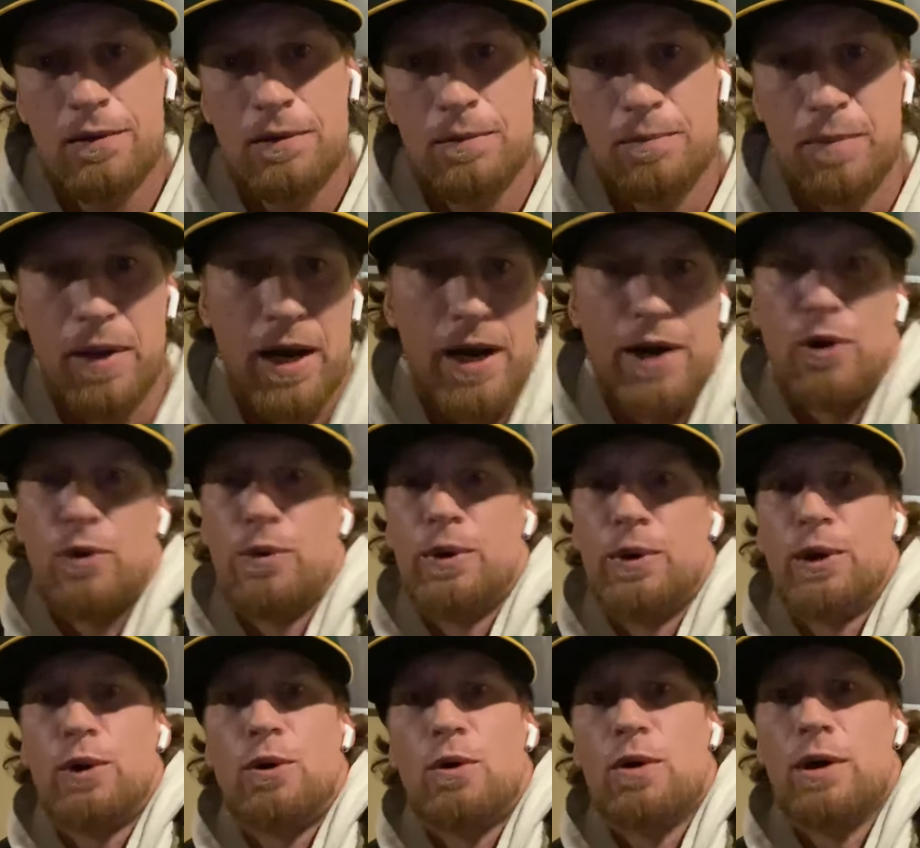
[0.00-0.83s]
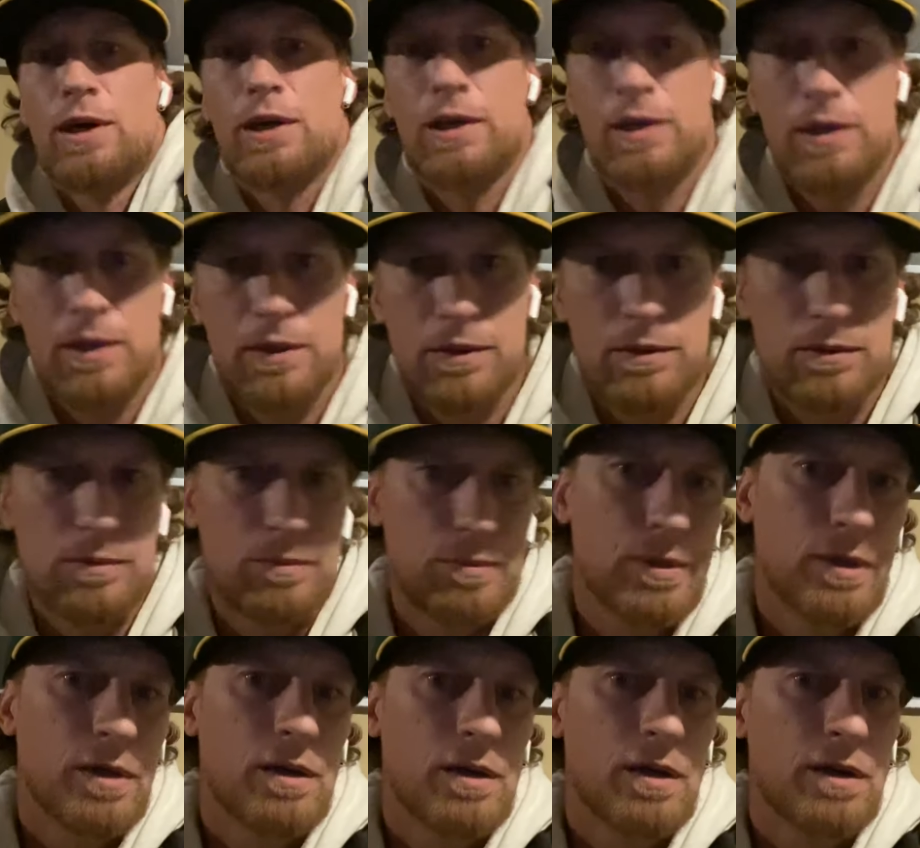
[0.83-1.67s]
But I don't record it and
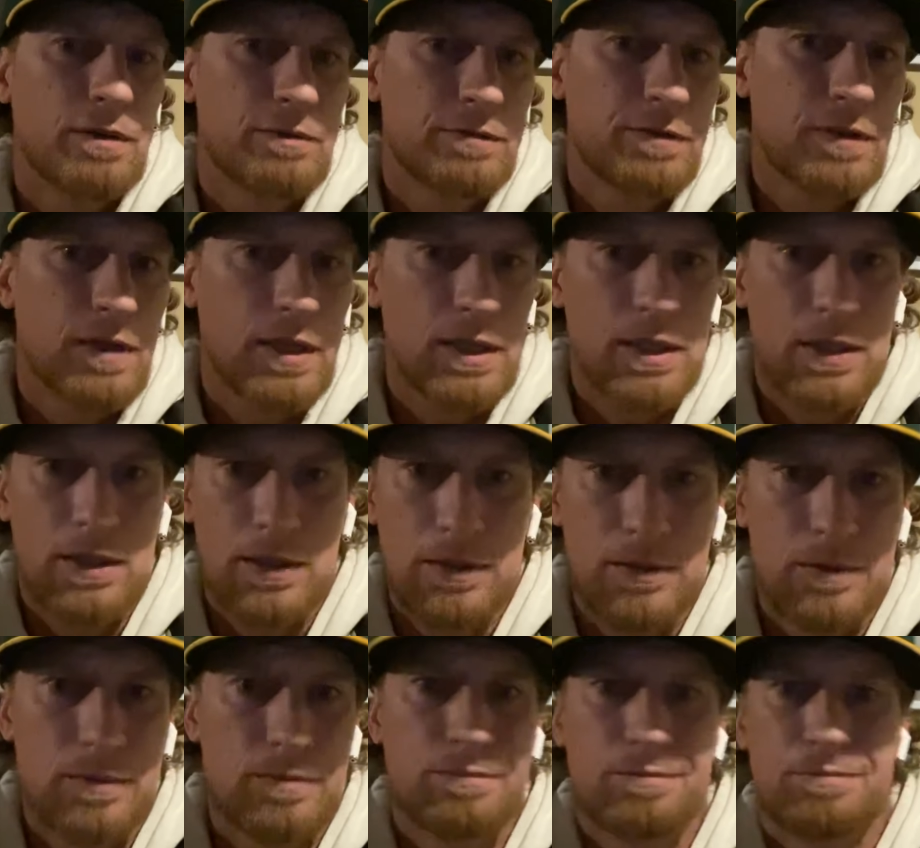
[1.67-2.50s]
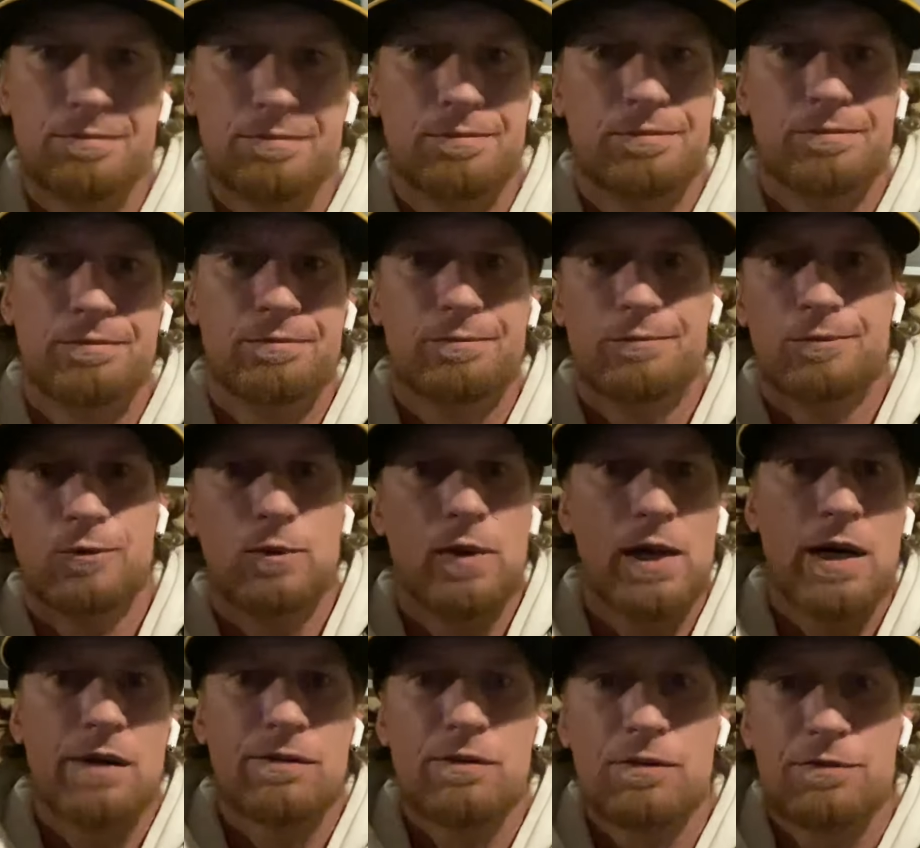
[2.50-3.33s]
put it on fucking
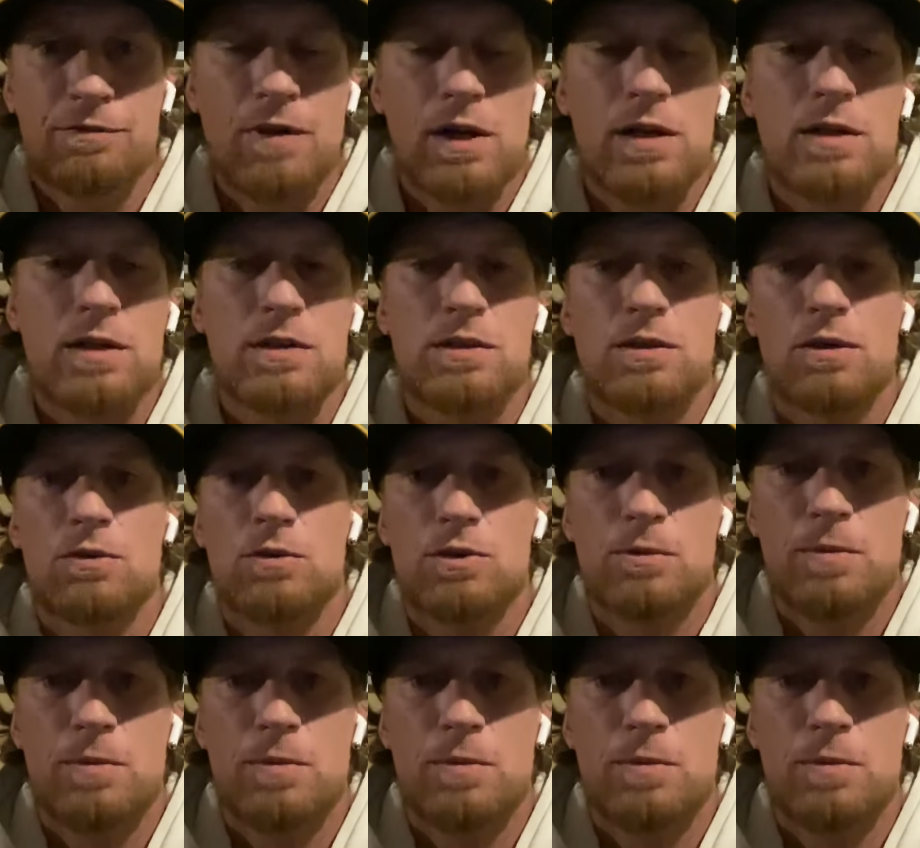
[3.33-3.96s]
whatever fucking social